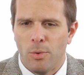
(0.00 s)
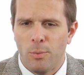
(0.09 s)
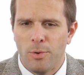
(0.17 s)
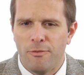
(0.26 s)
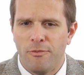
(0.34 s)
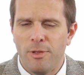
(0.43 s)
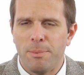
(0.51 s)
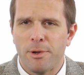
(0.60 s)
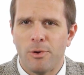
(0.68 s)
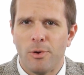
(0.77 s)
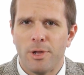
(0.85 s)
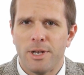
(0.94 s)
When we flip a
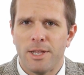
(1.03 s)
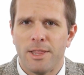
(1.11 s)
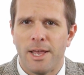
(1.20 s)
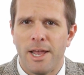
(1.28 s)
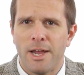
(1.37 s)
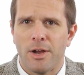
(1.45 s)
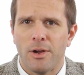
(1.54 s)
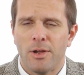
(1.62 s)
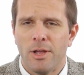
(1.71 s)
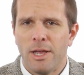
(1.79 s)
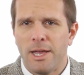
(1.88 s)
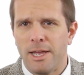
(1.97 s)
coin in the air,
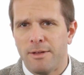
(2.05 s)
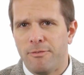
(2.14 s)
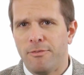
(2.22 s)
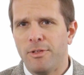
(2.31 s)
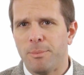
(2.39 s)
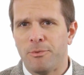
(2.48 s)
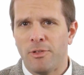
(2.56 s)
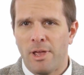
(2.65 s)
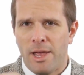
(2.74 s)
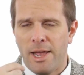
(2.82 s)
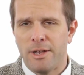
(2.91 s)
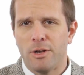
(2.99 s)
it flips
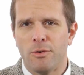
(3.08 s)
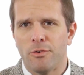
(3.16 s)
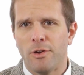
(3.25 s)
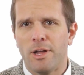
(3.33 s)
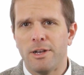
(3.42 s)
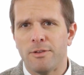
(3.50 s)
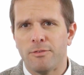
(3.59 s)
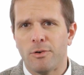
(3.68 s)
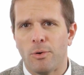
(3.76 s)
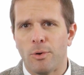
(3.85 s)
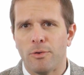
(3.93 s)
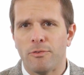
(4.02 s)
end over end, of
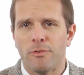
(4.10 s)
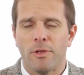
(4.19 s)
course,